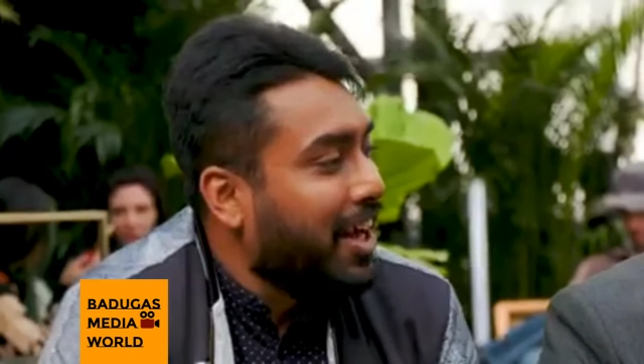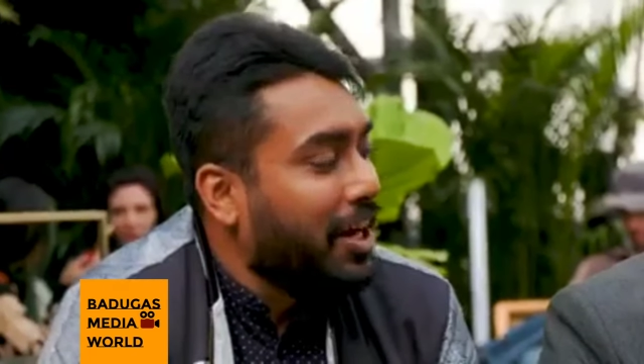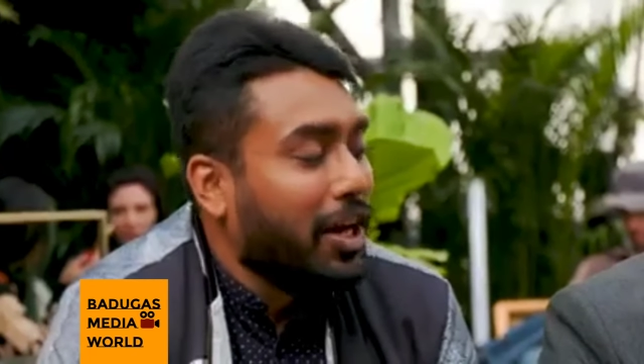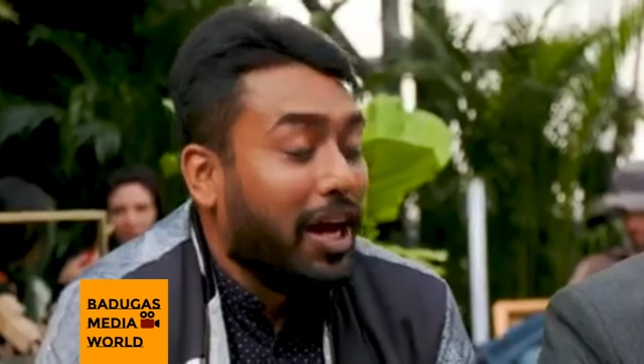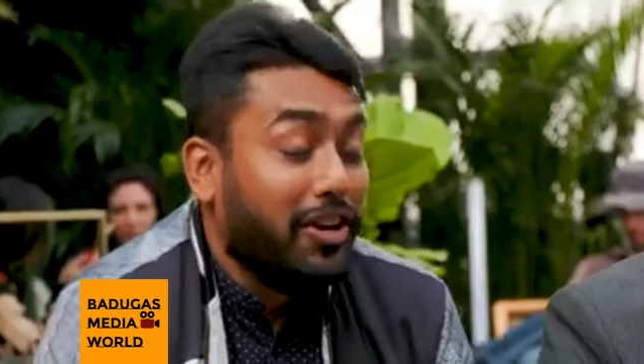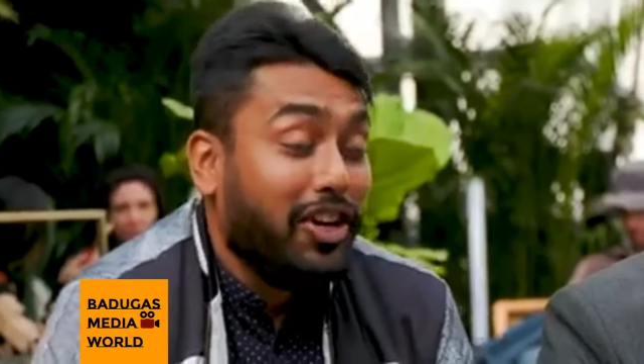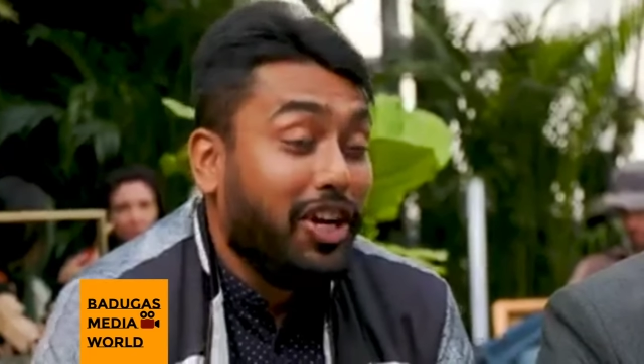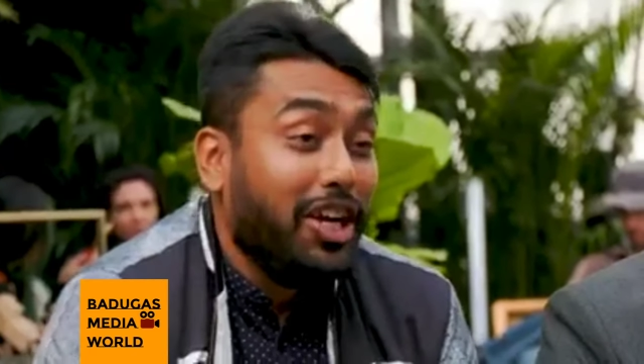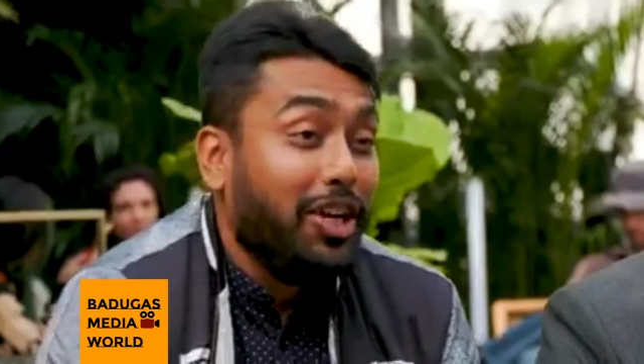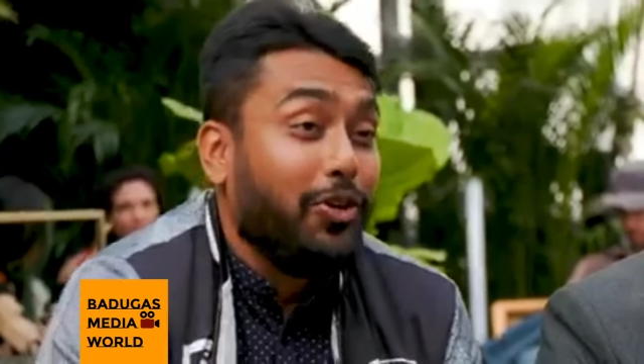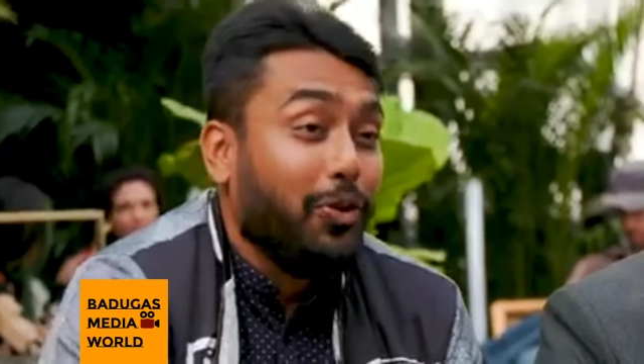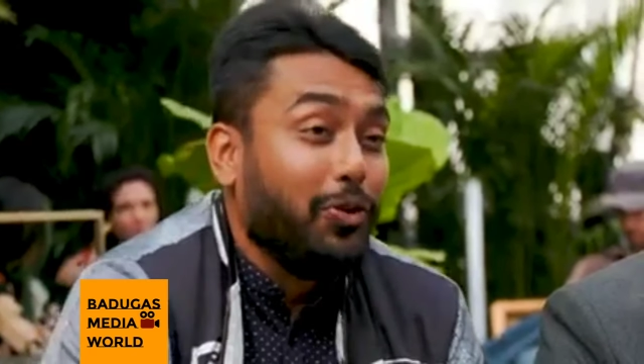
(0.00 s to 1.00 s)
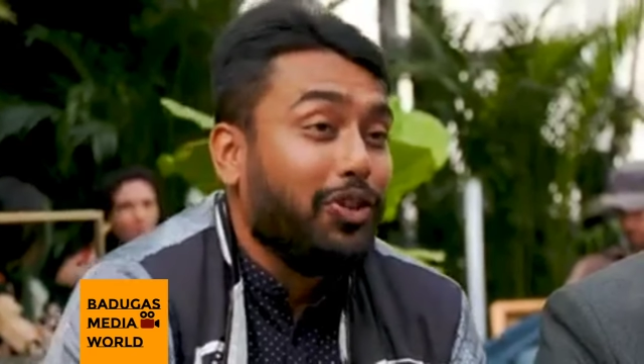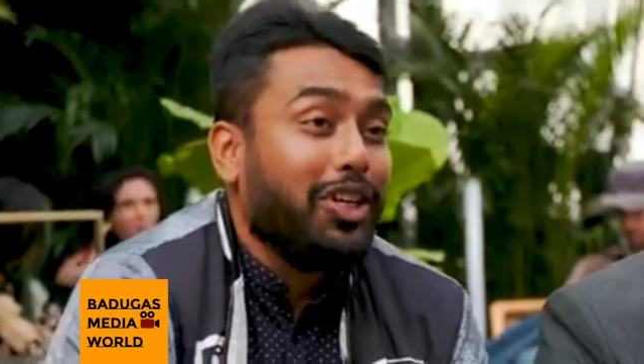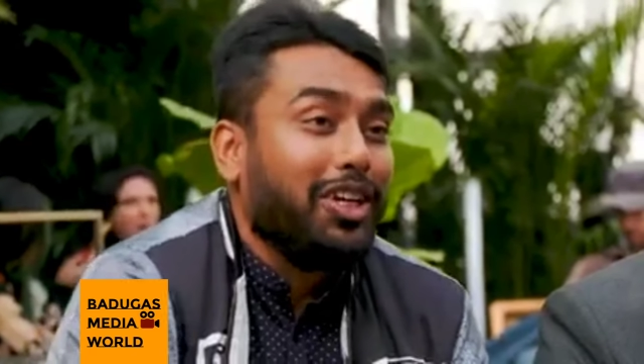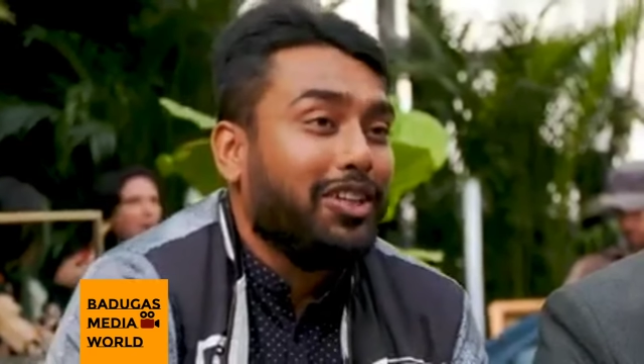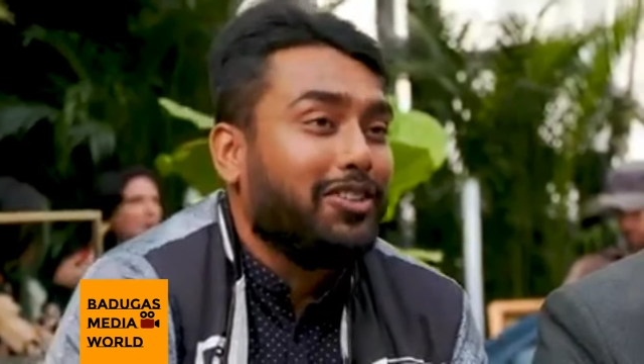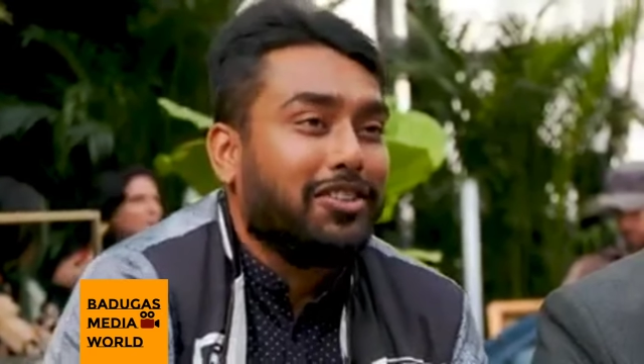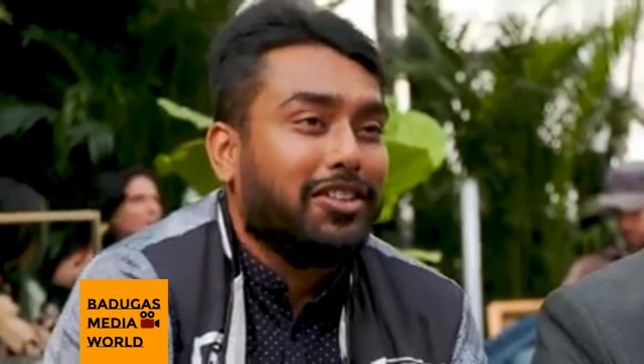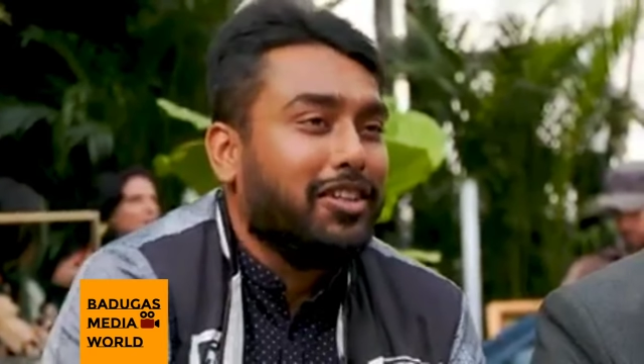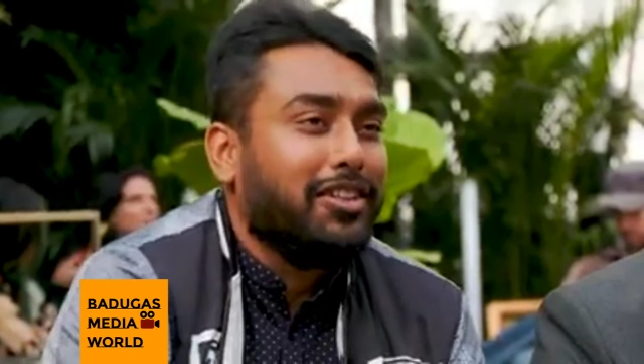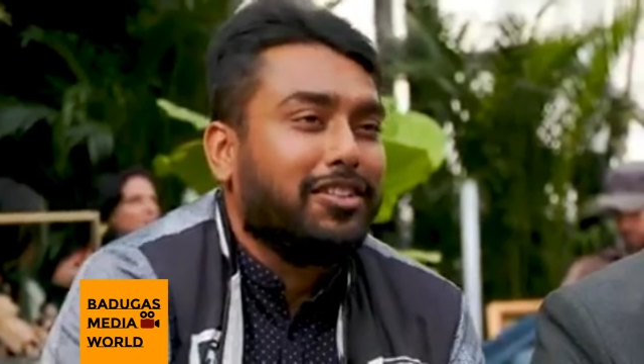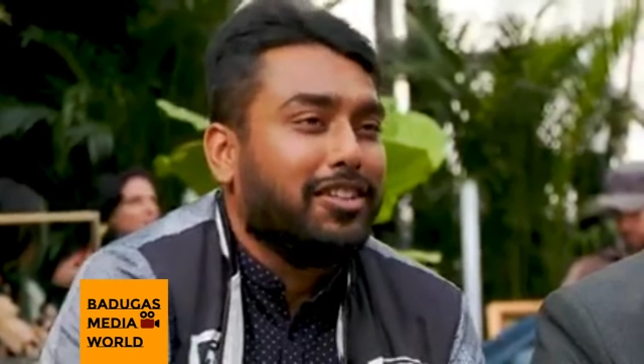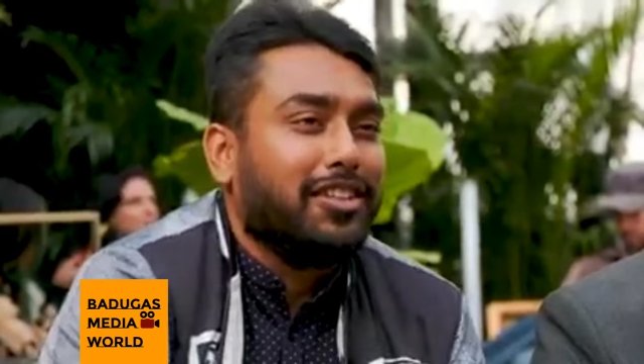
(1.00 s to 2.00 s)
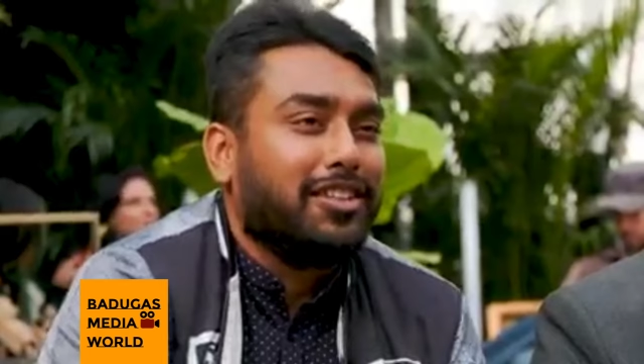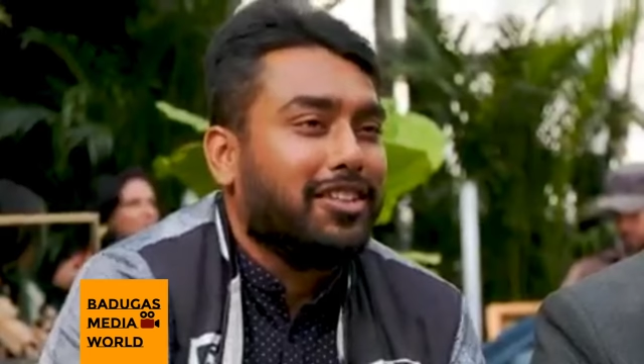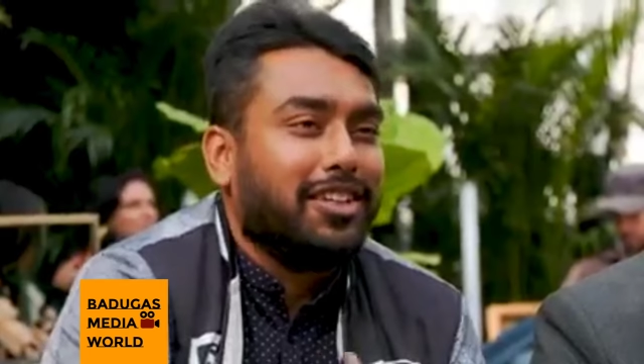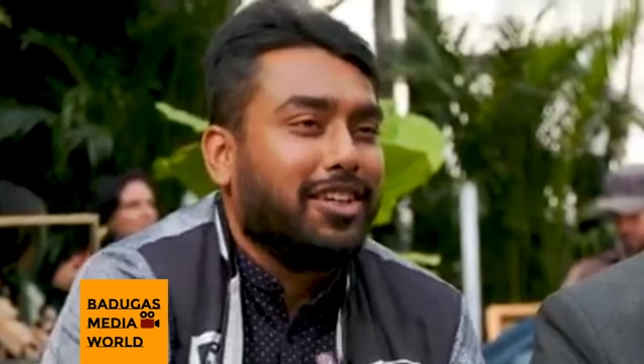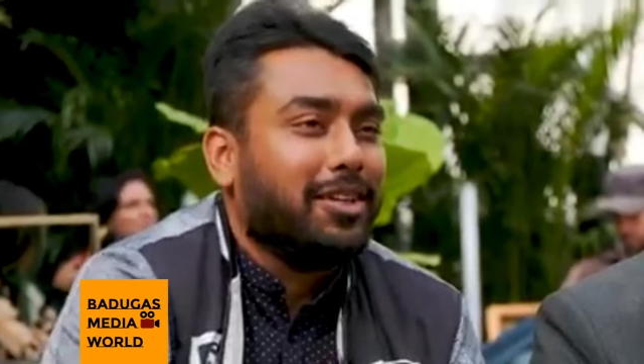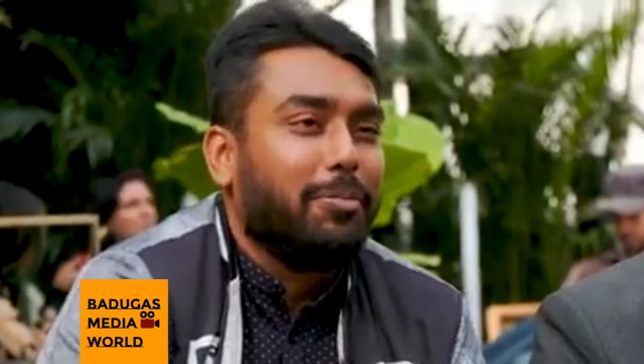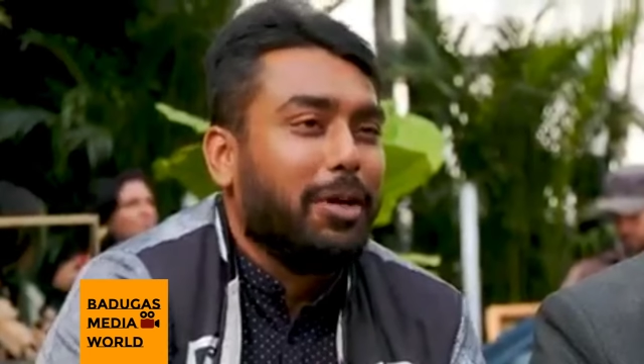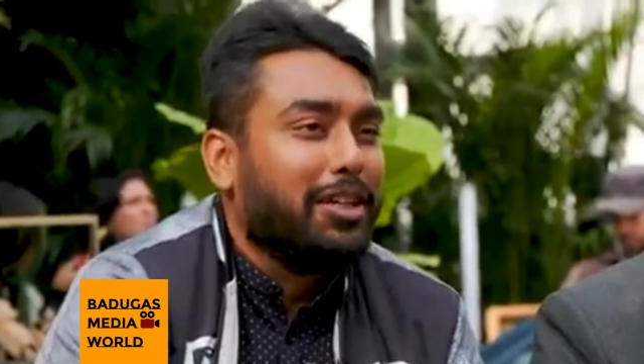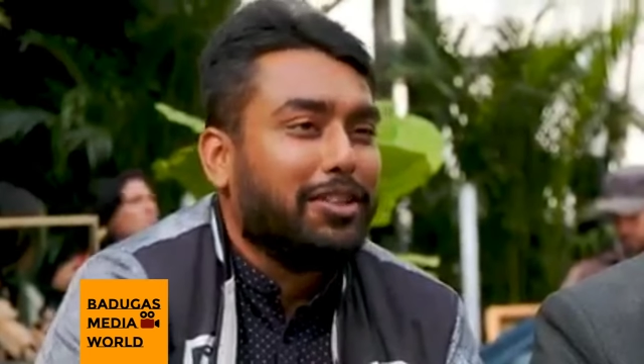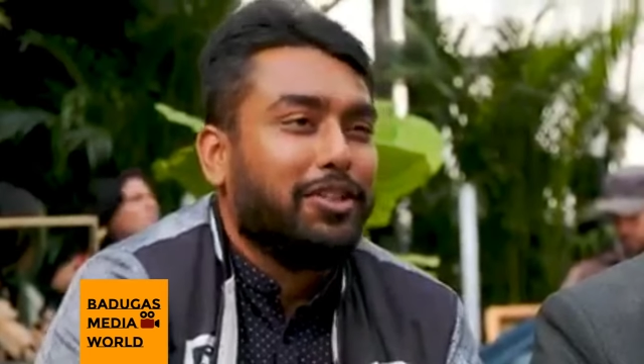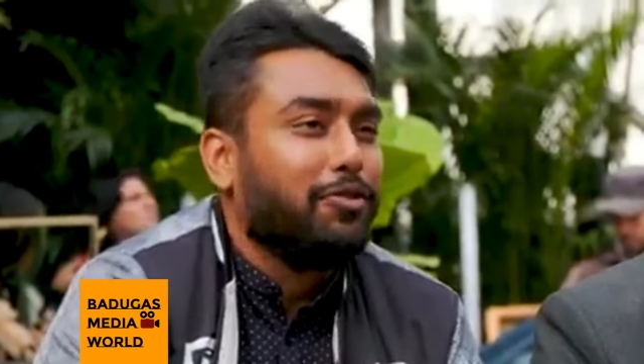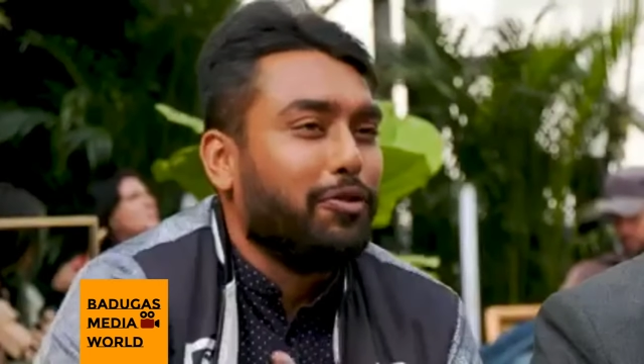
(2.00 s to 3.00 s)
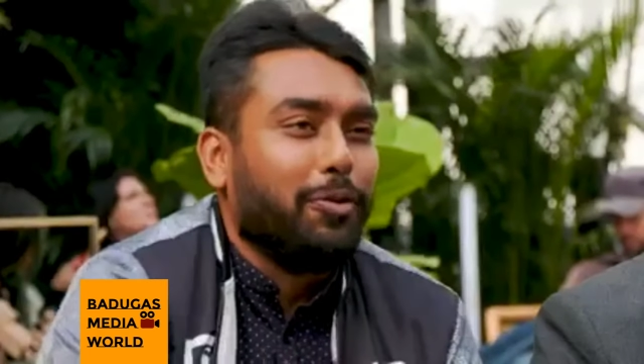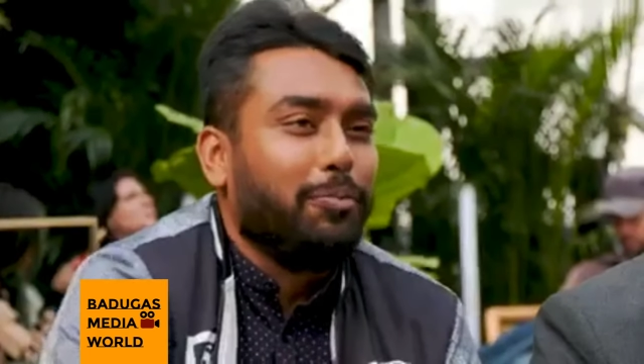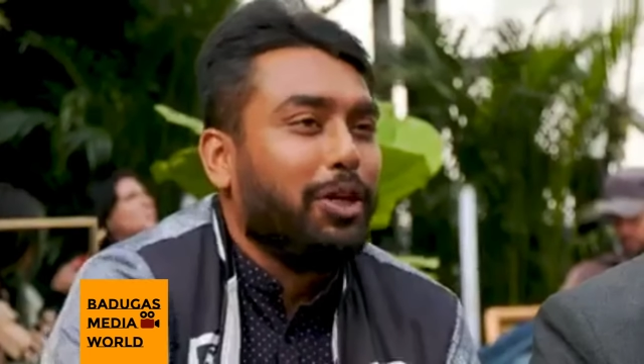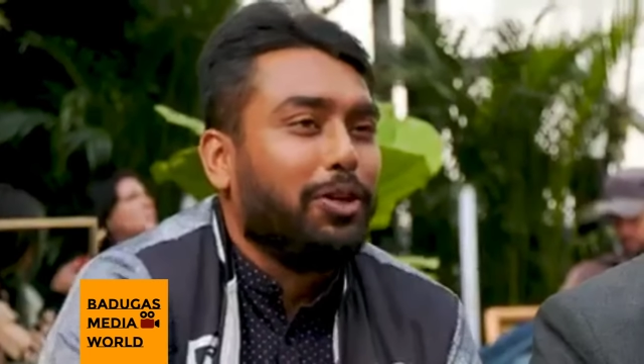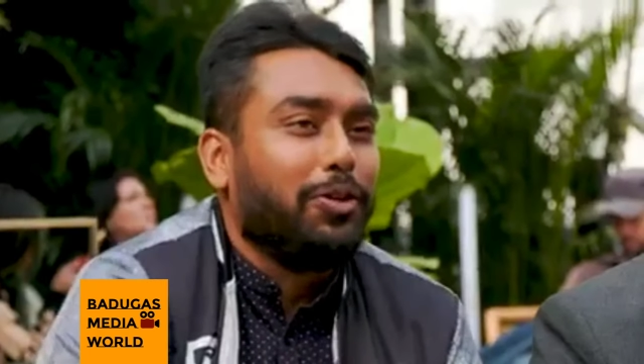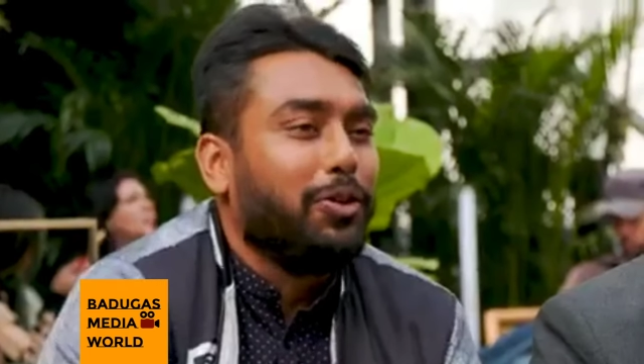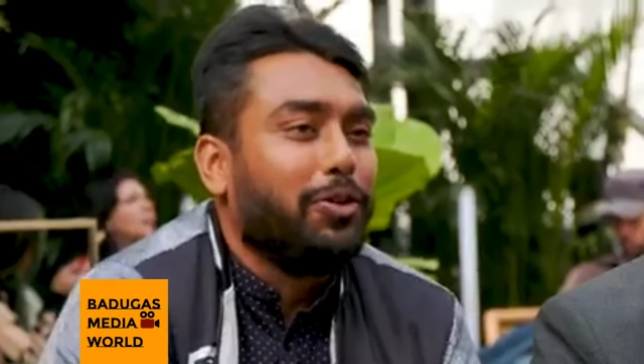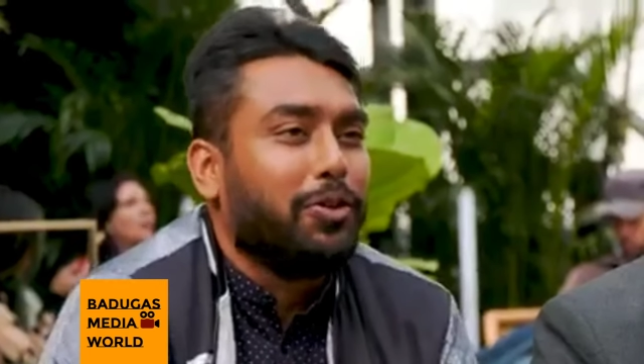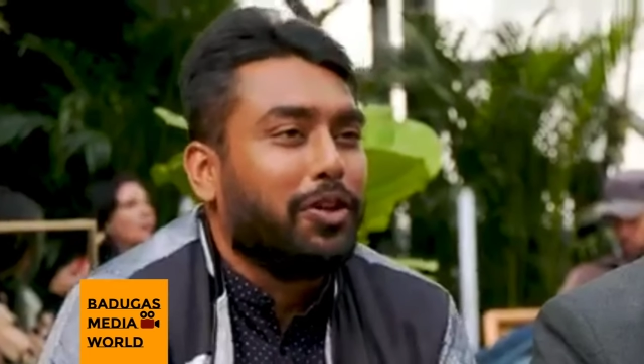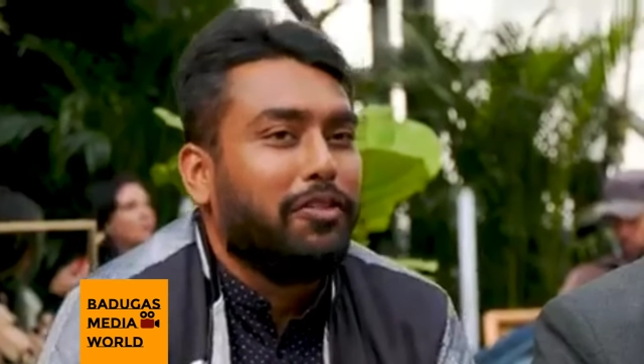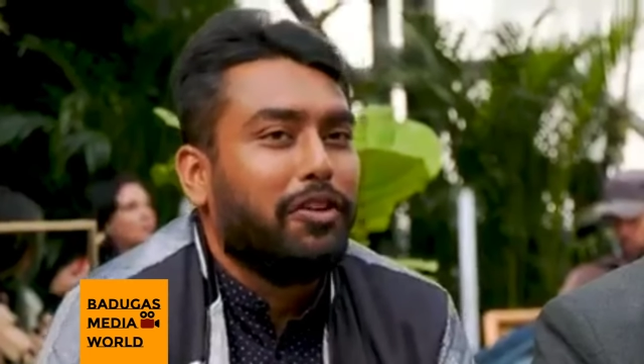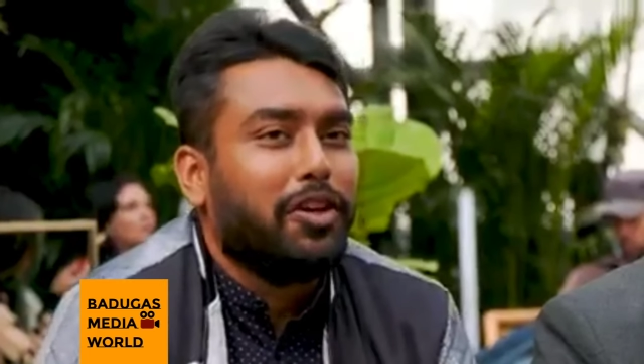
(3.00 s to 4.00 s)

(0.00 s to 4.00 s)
I really don't think it makes sense for me to, you know,